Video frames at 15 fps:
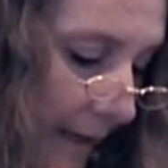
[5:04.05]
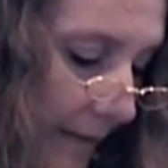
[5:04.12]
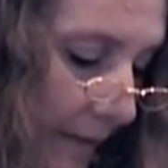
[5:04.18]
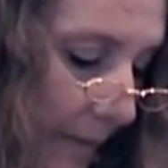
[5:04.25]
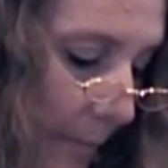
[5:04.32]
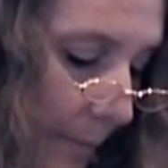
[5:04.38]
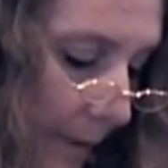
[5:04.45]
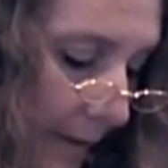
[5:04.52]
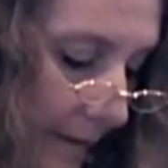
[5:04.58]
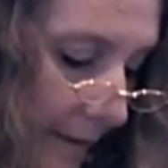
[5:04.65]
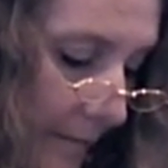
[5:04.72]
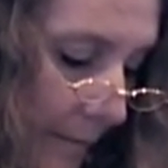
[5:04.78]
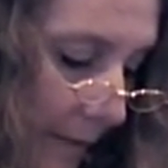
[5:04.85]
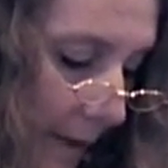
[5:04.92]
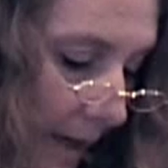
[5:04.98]
The
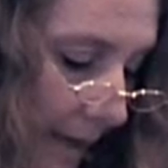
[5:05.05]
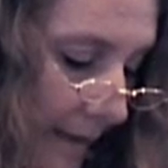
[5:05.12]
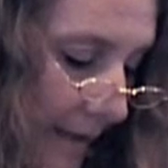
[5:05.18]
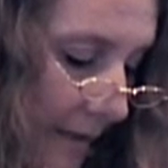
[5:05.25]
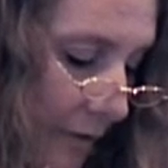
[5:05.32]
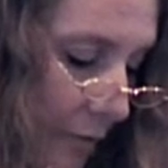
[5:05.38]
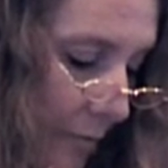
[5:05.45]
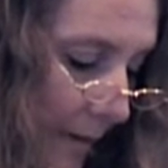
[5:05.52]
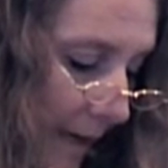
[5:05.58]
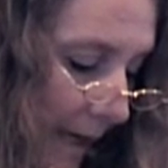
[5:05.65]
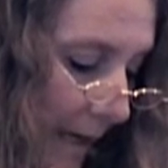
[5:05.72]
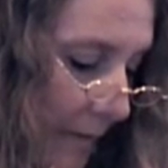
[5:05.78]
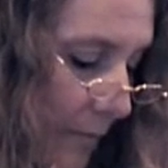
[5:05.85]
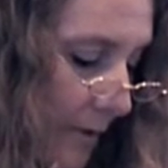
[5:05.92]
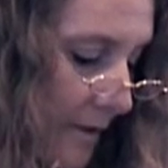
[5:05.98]
building block that you
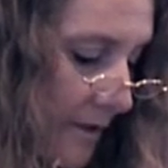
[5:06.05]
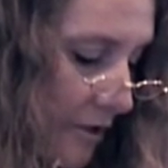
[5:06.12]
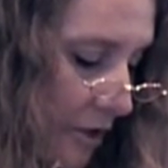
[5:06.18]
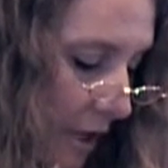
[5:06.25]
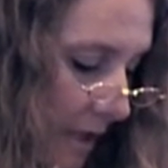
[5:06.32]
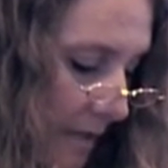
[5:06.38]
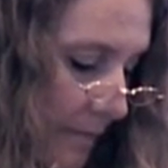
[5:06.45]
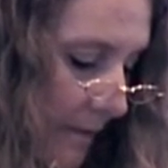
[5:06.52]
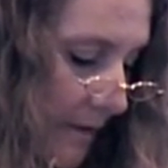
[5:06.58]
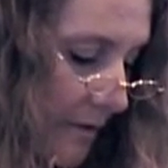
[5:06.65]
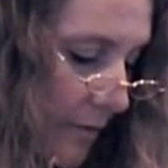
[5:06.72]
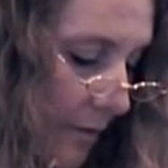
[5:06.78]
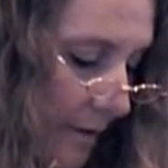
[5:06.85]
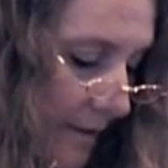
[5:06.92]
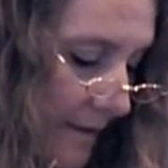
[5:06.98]
made was
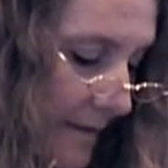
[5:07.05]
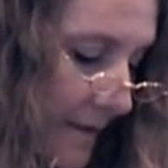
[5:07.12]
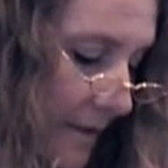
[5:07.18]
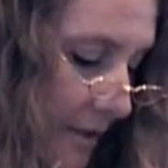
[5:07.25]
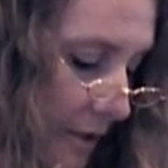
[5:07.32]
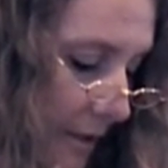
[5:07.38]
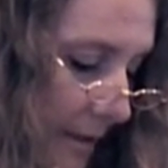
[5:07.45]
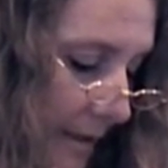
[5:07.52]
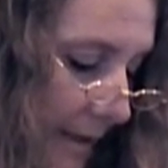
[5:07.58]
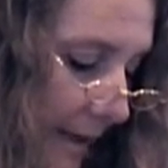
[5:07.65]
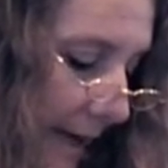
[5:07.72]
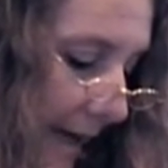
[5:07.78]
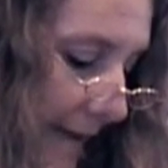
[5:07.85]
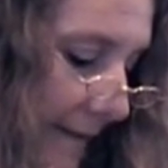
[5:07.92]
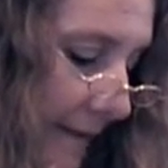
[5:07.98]
judgment or decision,
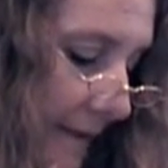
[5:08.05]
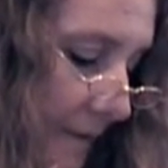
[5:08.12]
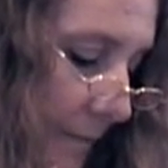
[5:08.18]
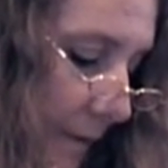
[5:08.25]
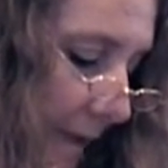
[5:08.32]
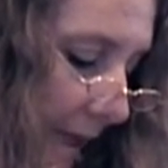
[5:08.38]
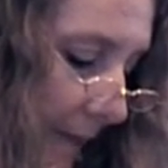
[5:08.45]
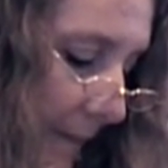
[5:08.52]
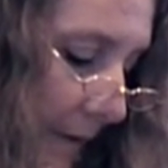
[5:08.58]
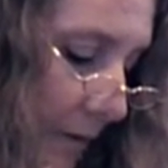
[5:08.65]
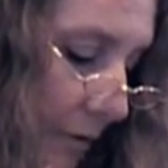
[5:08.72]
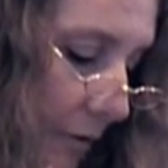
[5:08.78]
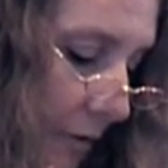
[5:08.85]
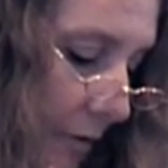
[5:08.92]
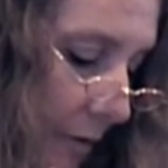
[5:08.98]
and this became a
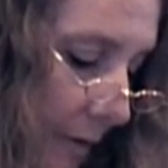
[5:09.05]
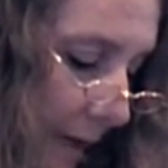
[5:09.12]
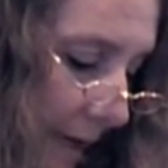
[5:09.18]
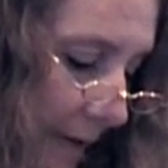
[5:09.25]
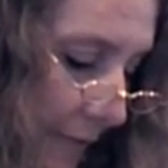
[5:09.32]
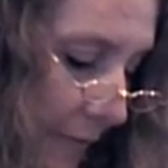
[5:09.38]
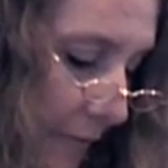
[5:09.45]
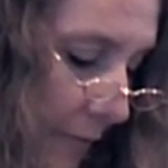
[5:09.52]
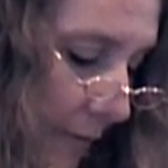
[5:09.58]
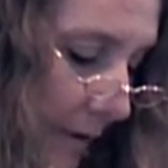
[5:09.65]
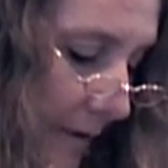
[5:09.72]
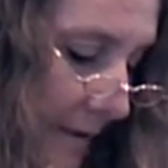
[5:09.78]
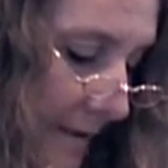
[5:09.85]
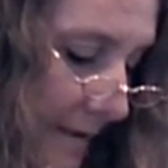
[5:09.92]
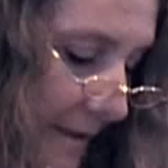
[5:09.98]
new creative
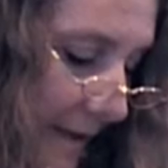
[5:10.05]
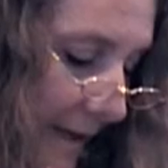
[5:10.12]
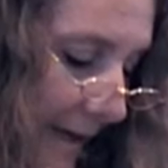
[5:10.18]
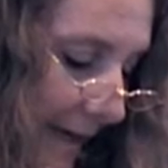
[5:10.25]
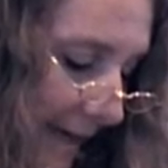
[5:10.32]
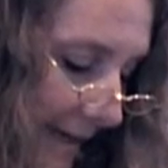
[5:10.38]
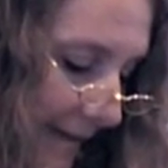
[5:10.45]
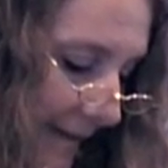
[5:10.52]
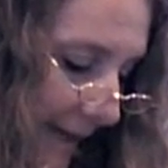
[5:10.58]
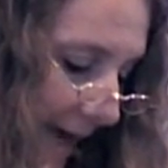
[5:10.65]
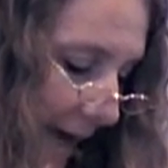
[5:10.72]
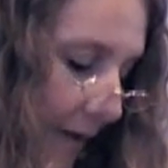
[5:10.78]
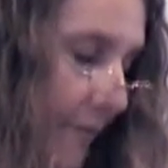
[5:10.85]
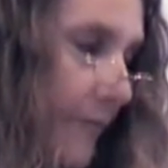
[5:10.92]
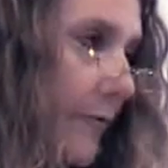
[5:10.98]
force. It
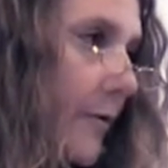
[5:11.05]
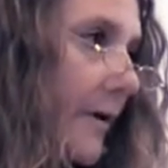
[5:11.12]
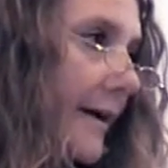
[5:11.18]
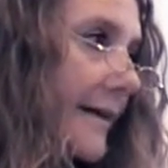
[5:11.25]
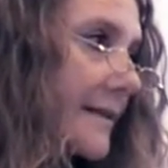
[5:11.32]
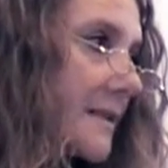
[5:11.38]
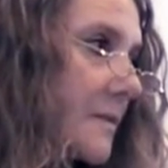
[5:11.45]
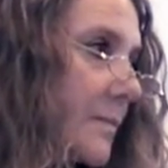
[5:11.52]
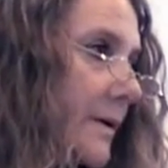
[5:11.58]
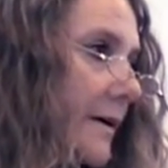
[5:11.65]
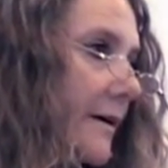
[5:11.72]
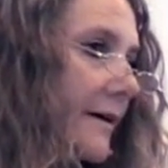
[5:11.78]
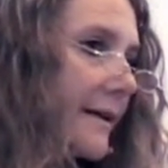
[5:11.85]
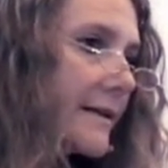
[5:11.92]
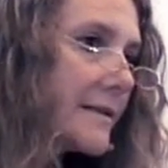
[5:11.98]
allowed for
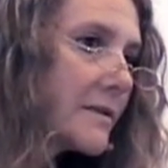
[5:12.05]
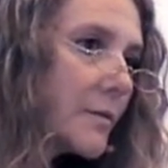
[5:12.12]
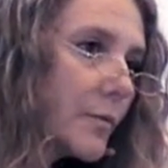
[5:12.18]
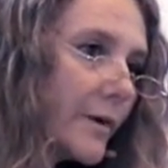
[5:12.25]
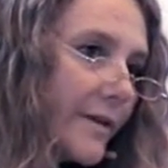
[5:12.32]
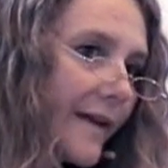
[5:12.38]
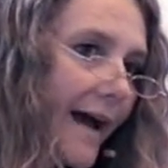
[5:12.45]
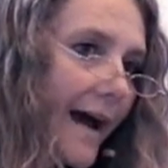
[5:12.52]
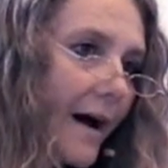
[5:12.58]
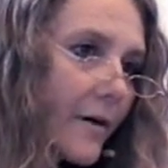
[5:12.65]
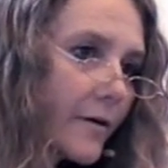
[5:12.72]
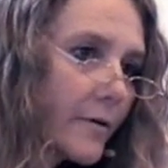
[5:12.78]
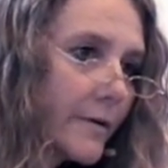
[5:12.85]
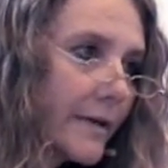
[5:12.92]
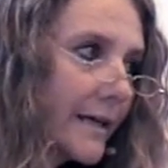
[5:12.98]
experience
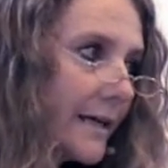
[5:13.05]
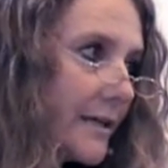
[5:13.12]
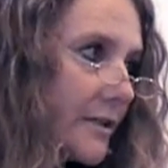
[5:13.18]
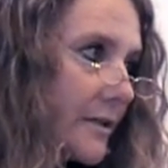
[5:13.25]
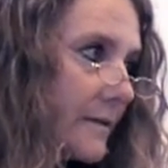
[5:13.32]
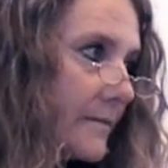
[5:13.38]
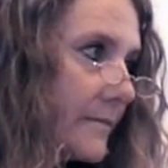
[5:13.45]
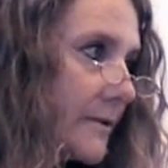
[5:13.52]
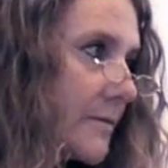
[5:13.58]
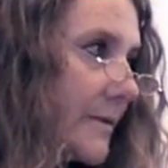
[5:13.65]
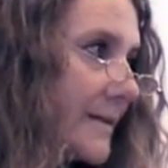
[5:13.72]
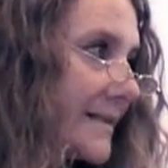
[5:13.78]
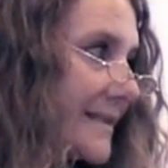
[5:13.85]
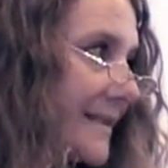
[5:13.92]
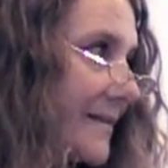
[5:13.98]
without creation, which
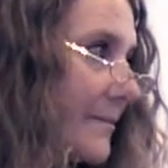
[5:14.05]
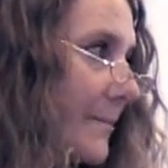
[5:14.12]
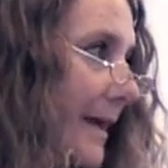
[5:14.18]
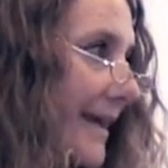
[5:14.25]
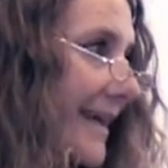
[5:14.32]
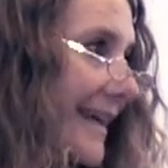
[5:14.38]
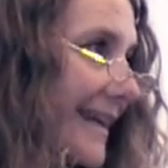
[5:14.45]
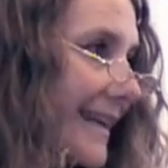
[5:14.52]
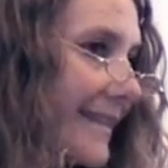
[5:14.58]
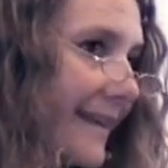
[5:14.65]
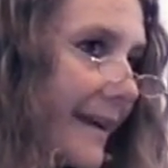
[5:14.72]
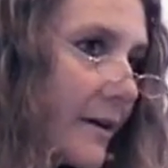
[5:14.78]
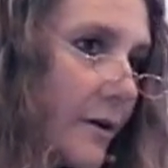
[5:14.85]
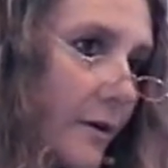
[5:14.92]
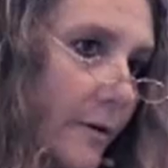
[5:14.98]
means it didn't make
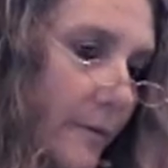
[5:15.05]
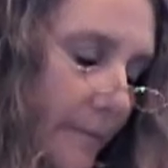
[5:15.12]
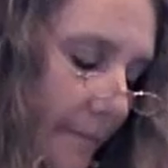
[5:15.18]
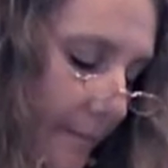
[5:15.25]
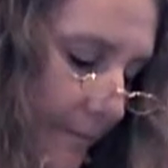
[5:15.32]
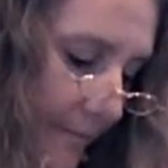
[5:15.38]
anything new.